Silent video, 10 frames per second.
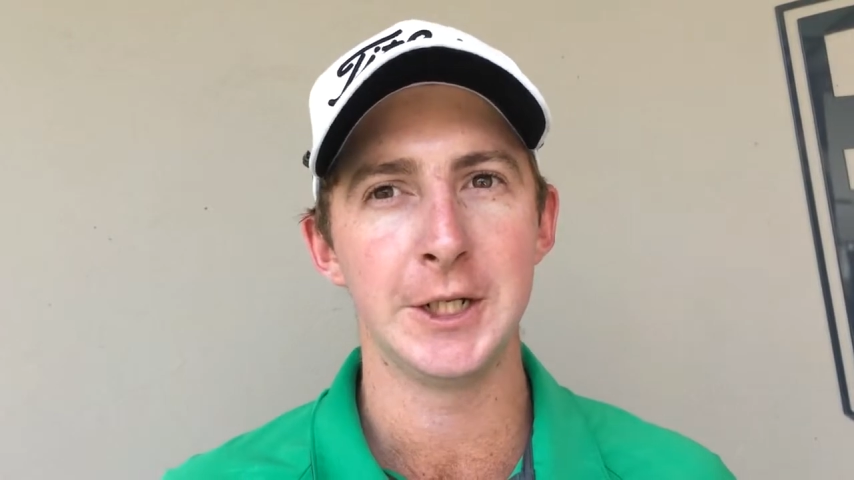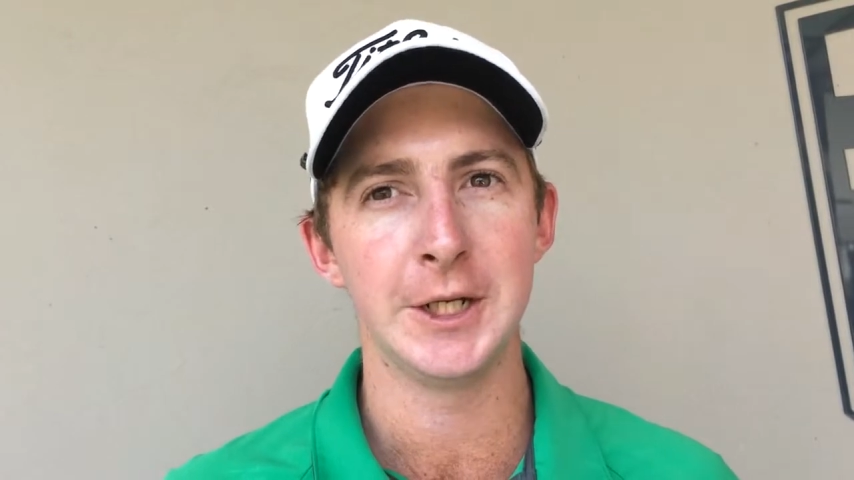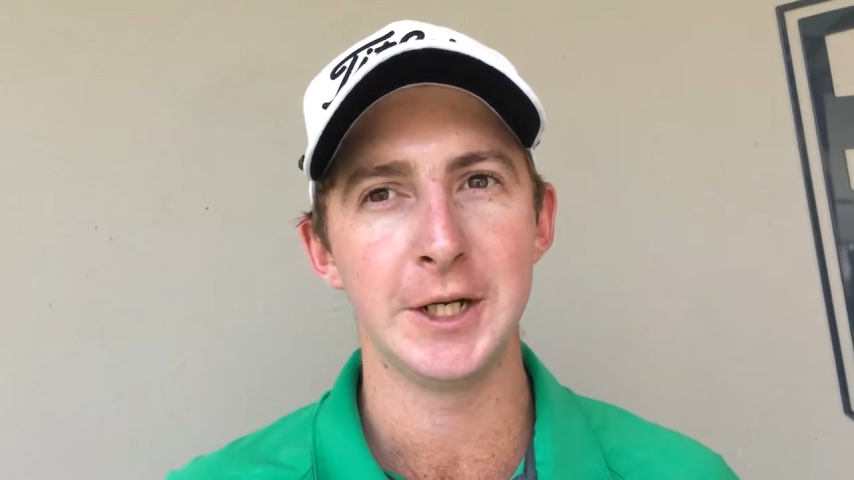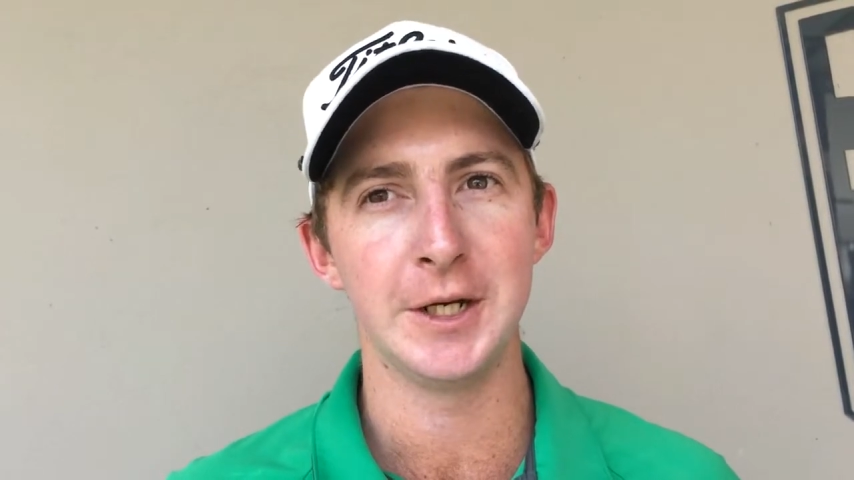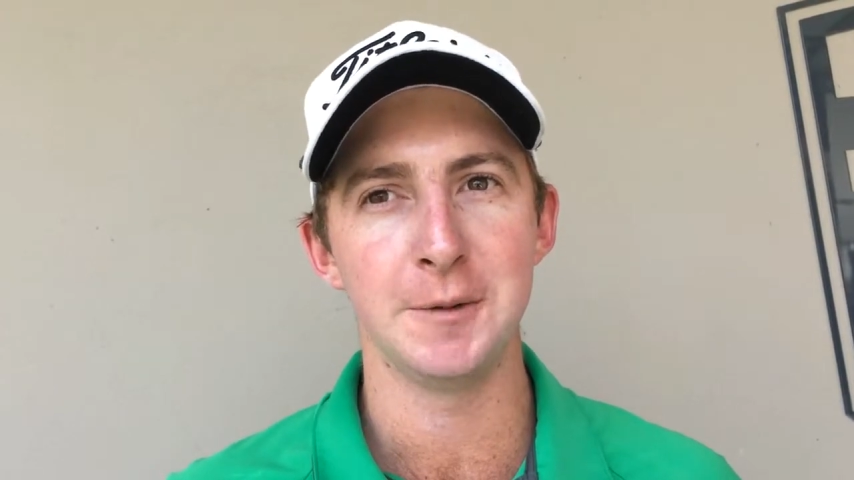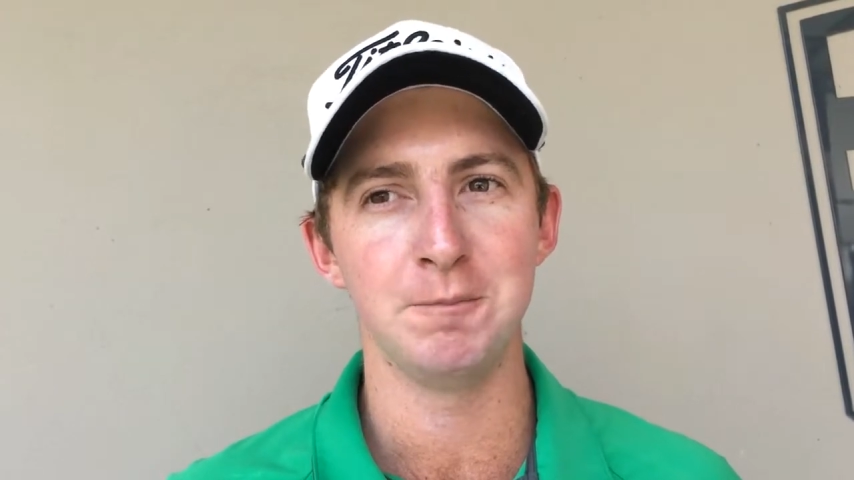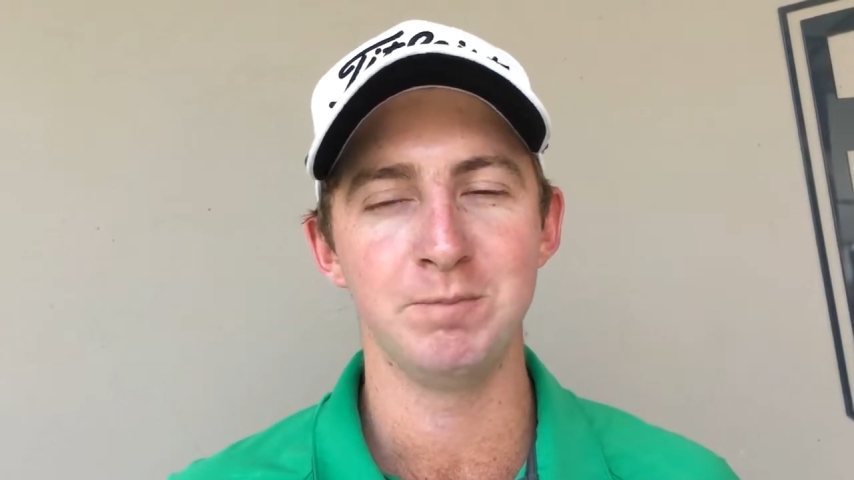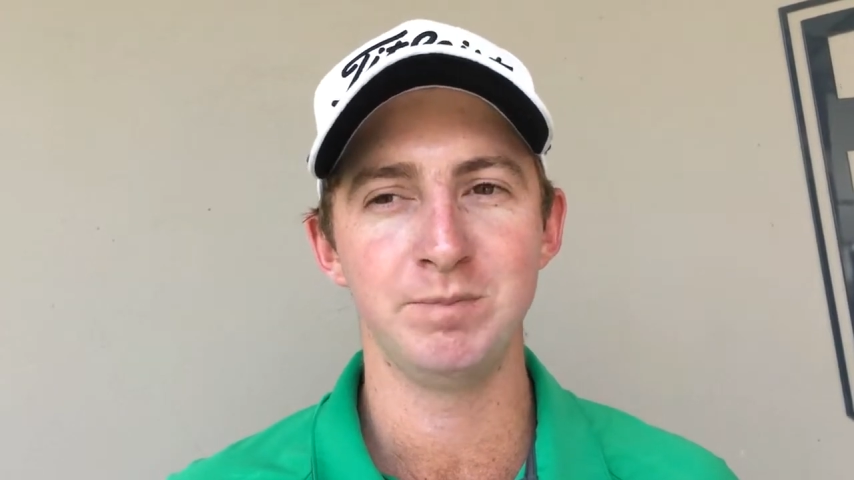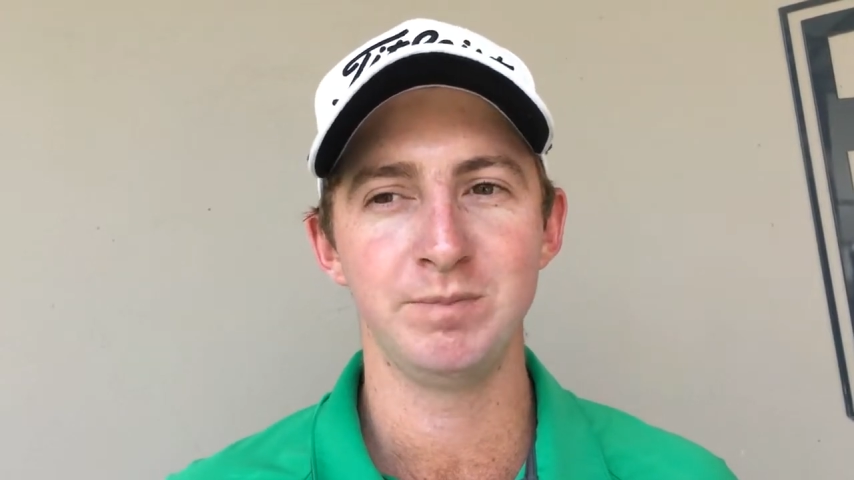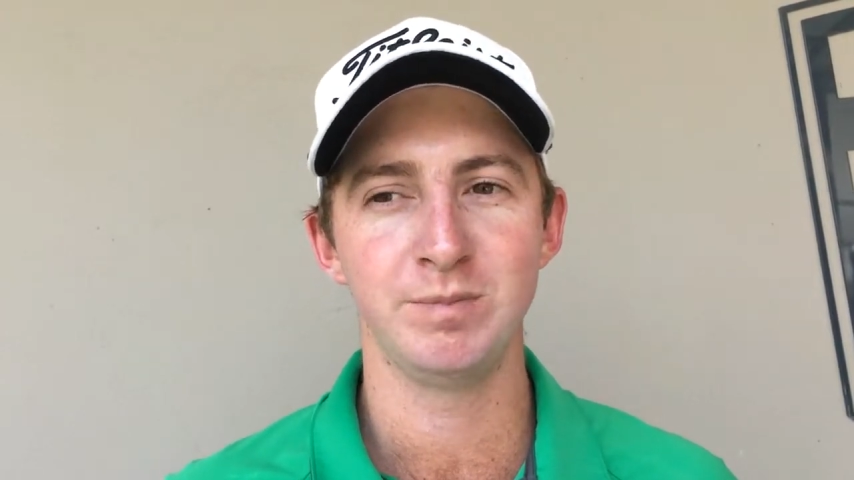
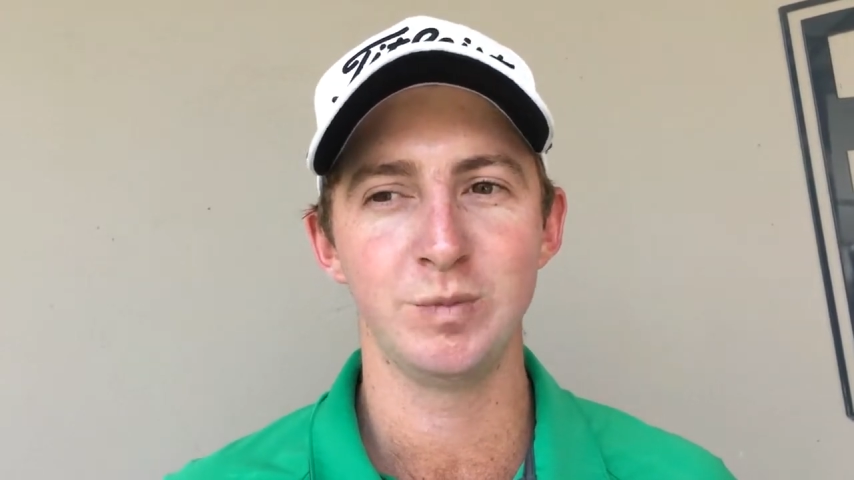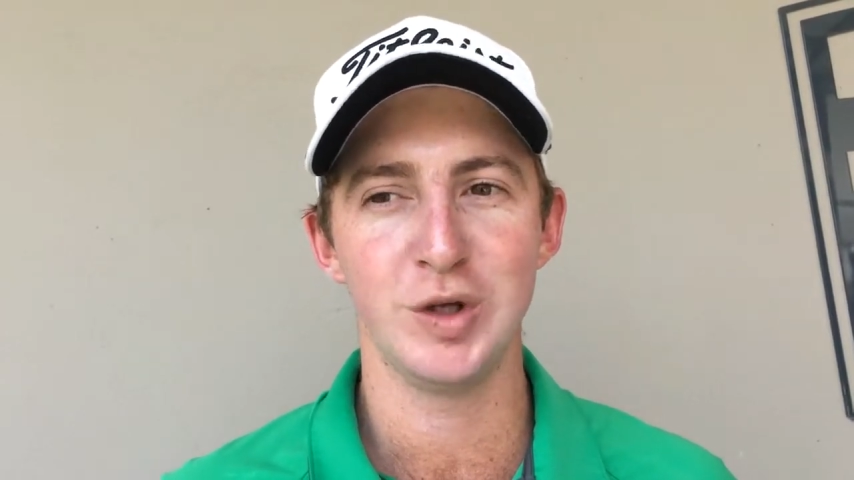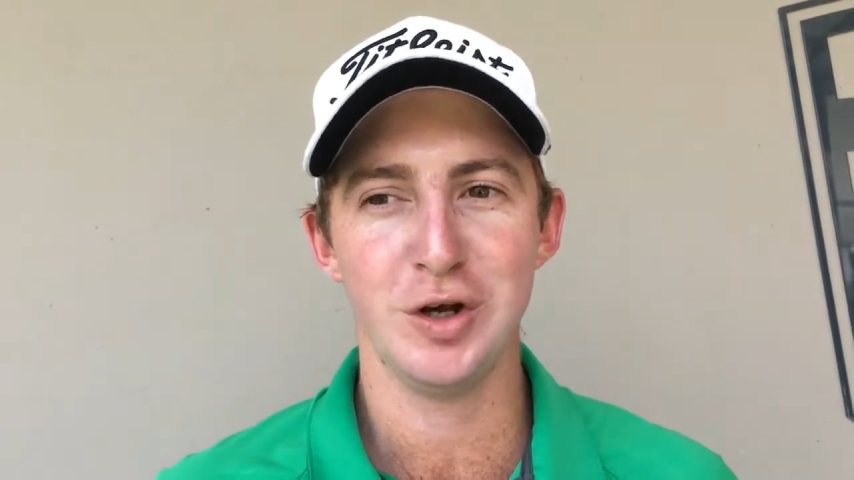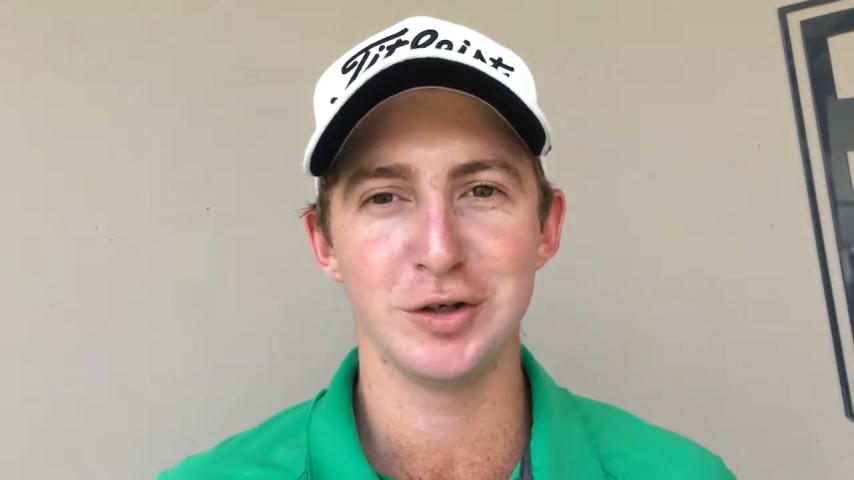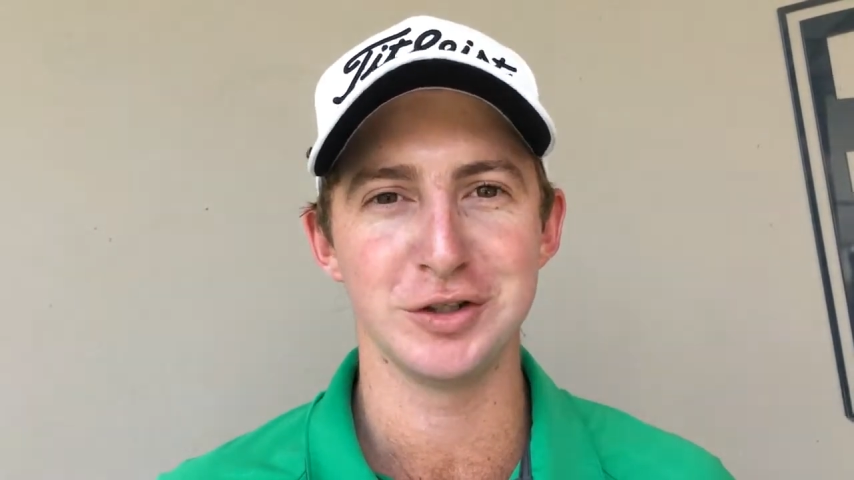Um, yeah,